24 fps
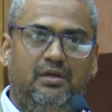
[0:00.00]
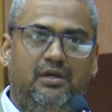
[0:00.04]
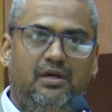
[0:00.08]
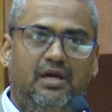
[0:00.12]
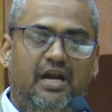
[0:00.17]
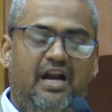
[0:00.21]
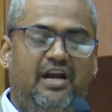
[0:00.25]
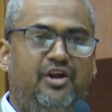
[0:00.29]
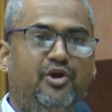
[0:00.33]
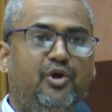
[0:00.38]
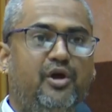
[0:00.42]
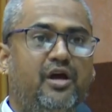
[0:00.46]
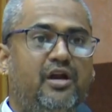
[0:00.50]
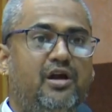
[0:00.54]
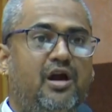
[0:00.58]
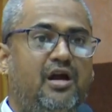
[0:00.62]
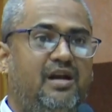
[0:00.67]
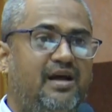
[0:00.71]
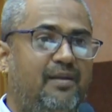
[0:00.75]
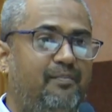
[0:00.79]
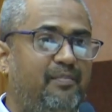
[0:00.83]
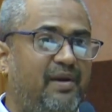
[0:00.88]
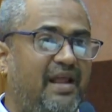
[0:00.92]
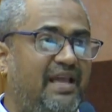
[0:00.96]
And you
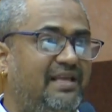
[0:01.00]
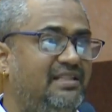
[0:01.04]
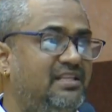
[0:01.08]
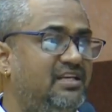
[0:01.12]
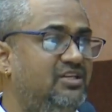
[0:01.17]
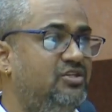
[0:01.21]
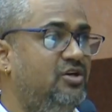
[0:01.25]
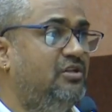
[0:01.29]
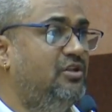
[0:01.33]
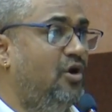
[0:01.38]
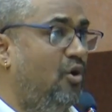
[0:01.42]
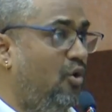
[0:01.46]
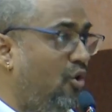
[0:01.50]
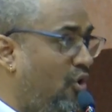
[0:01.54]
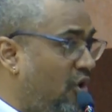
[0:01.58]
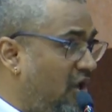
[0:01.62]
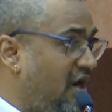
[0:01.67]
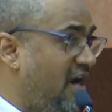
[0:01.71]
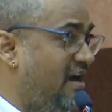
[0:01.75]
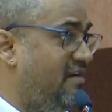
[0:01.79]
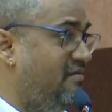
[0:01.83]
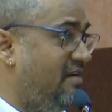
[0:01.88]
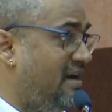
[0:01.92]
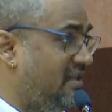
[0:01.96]
cannot apply this on the
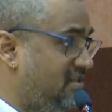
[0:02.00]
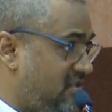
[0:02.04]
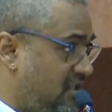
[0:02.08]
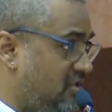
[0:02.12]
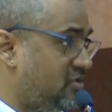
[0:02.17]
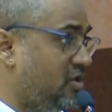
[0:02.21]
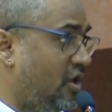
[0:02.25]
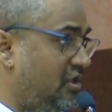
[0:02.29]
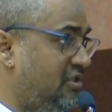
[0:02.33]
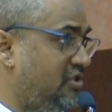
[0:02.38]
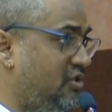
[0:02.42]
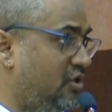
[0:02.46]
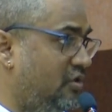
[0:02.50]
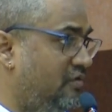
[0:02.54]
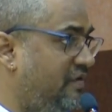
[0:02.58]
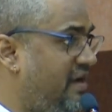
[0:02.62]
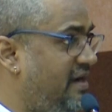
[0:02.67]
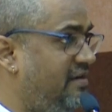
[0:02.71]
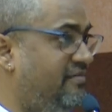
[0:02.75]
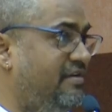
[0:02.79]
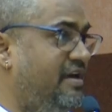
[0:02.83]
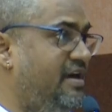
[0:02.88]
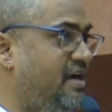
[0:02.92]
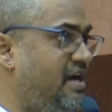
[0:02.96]
whole advances also,
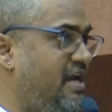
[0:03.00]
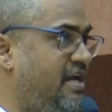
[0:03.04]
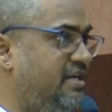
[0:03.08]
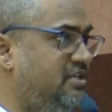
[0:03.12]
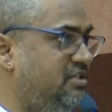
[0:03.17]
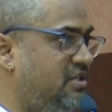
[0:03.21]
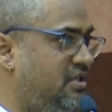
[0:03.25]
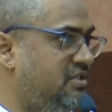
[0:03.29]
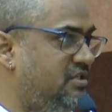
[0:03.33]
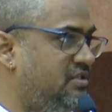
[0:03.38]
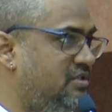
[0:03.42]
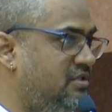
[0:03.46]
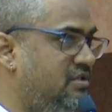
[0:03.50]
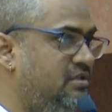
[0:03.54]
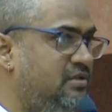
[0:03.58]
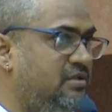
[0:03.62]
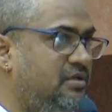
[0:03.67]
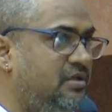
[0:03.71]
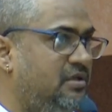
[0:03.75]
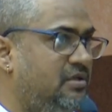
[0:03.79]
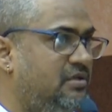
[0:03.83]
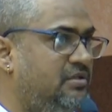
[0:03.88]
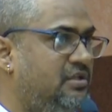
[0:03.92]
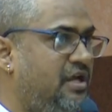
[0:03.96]
very, very dangerous.
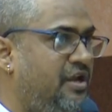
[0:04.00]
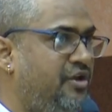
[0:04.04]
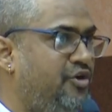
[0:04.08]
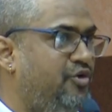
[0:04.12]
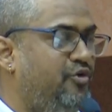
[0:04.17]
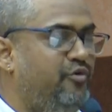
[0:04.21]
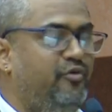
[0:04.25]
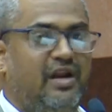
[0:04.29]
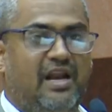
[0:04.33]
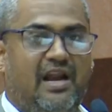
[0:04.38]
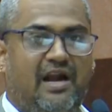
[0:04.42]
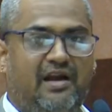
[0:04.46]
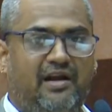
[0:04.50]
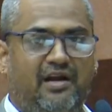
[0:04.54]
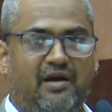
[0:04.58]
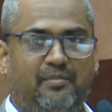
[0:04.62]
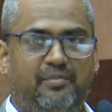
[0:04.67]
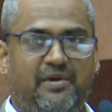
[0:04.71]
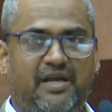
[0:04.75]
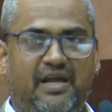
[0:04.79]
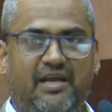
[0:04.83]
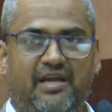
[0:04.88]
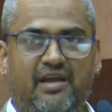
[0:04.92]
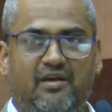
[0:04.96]
Then you will end
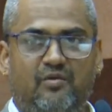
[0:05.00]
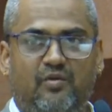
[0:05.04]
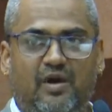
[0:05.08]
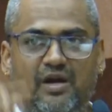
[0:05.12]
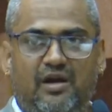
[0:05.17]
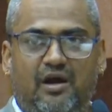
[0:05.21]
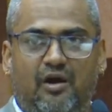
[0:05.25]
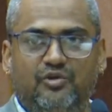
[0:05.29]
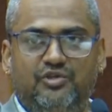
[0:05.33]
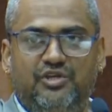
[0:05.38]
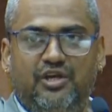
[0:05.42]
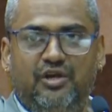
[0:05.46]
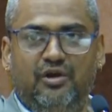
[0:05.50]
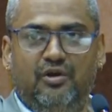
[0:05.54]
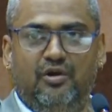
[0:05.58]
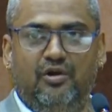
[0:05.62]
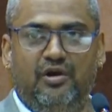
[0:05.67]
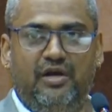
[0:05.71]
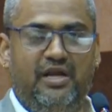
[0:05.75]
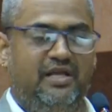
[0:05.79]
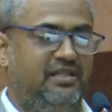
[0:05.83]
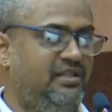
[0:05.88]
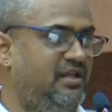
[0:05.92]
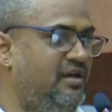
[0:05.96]
up taking one housing
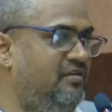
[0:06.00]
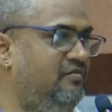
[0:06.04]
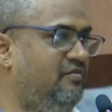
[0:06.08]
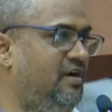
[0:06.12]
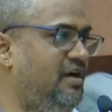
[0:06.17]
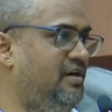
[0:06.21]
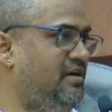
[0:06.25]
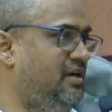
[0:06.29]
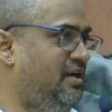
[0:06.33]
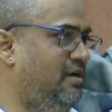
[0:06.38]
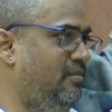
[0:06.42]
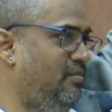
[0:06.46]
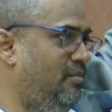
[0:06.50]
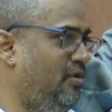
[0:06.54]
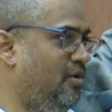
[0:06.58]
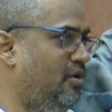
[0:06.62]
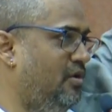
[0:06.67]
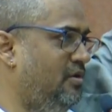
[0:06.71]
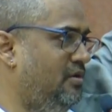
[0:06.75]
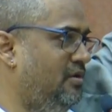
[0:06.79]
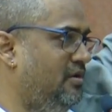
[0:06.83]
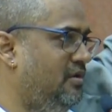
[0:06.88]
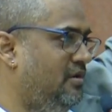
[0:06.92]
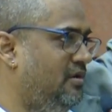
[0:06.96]
loan and then one term
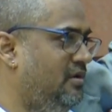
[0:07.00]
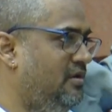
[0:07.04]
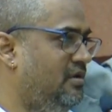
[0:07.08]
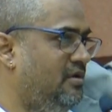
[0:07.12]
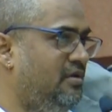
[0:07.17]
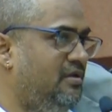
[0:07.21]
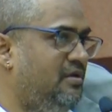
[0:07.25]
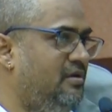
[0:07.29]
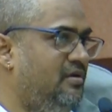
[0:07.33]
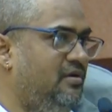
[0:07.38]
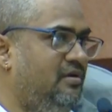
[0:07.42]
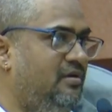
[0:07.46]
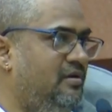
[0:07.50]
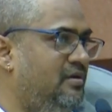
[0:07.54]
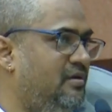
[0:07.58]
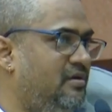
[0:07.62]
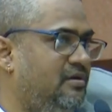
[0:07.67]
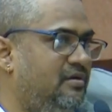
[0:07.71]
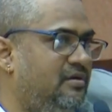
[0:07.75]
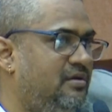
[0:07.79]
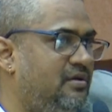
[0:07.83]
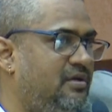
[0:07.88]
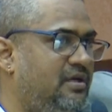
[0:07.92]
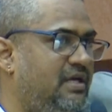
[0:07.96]
loan.
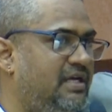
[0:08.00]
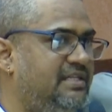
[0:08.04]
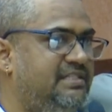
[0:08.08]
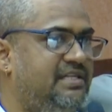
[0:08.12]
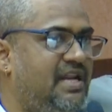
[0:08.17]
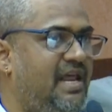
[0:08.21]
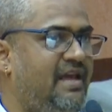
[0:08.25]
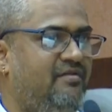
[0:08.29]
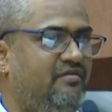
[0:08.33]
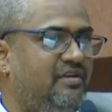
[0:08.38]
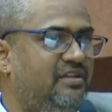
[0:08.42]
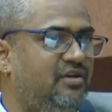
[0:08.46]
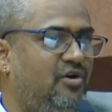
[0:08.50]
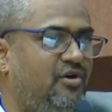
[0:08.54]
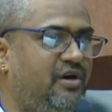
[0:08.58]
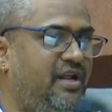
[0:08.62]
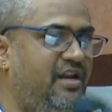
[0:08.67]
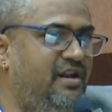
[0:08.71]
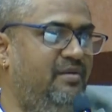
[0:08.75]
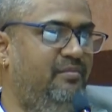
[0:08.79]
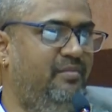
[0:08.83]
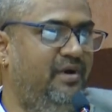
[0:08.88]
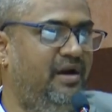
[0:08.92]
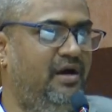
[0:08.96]
It's like without
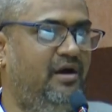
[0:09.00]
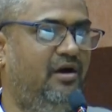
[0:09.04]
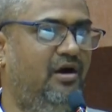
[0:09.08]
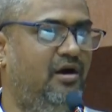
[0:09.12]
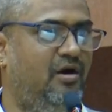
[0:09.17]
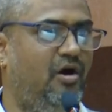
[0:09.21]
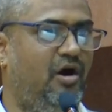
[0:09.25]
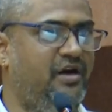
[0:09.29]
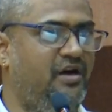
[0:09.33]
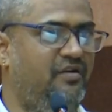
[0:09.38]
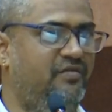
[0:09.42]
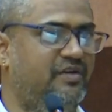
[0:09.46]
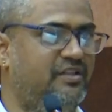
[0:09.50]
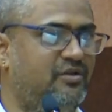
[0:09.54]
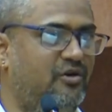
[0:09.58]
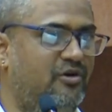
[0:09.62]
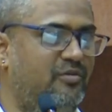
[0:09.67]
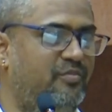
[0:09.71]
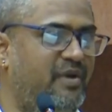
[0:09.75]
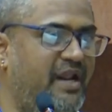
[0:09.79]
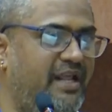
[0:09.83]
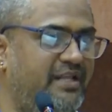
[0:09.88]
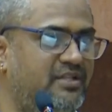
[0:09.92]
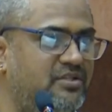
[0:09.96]
any audit
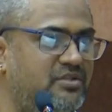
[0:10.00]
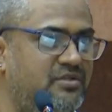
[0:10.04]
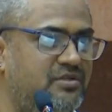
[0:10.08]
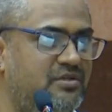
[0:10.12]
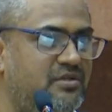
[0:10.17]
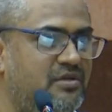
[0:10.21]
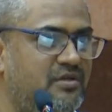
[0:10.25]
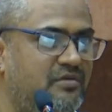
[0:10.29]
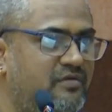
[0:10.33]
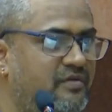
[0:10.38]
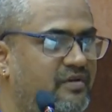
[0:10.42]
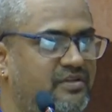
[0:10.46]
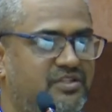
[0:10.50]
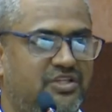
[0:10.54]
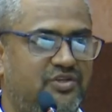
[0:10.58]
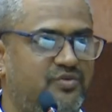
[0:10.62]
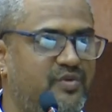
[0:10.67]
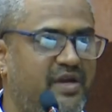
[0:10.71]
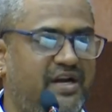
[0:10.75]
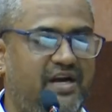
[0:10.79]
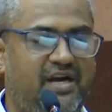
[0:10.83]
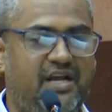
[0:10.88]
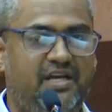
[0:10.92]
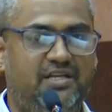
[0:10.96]
without brains, which is
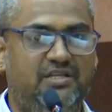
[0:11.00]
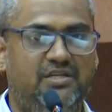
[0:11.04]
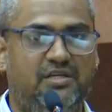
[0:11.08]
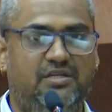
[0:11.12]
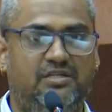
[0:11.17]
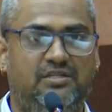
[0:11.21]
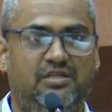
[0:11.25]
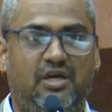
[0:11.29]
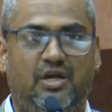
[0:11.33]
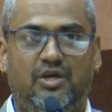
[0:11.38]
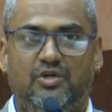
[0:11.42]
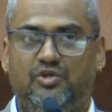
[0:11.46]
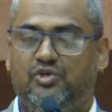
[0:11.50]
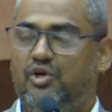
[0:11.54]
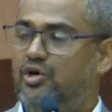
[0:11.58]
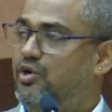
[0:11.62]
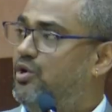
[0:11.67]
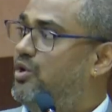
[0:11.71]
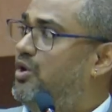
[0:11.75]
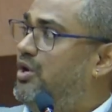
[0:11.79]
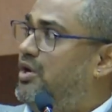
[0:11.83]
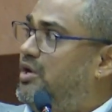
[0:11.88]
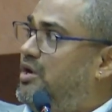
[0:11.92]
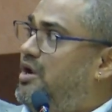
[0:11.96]
very dangerous.
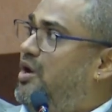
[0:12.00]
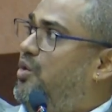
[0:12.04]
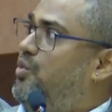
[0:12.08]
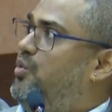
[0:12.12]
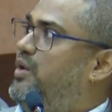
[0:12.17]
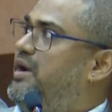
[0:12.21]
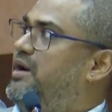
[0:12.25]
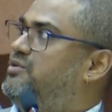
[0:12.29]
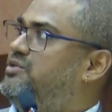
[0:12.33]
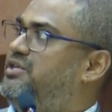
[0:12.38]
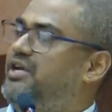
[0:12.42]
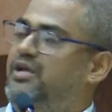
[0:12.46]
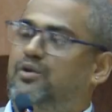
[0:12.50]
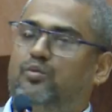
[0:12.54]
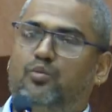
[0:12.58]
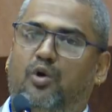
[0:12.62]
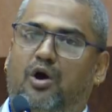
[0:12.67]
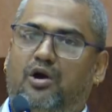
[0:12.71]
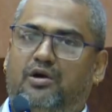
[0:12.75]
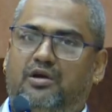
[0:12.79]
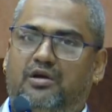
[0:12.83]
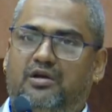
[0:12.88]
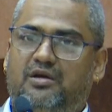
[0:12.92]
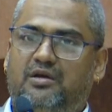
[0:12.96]
So now we have seen
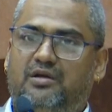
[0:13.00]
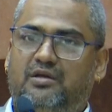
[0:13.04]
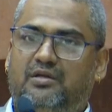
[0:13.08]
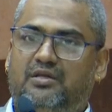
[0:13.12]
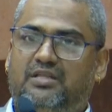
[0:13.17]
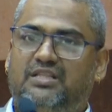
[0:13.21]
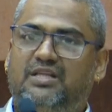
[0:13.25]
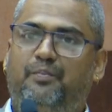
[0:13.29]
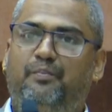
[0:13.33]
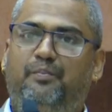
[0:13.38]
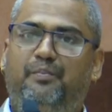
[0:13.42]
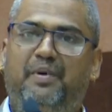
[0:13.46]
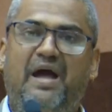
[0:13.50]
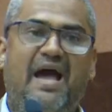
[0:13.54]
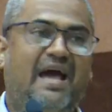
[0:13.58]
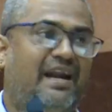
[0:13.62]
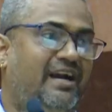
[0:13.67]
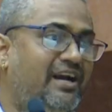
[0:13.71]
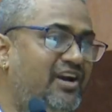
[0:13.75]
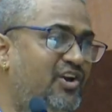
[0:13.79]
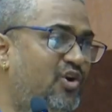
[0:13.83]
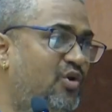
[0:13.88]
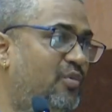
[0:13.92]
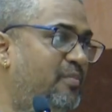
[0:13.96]
what? The
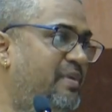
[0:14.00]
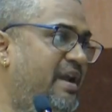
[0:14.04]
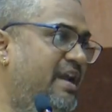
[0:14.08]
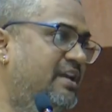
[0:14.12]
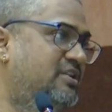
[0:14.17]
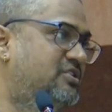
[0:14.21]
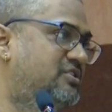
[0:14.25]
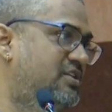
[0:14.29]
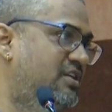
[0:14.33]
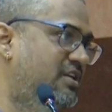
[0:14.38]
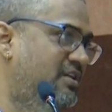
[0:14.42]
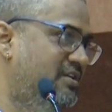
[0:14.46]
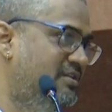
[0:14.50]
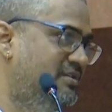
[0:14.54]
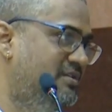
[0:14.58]
Pareto based.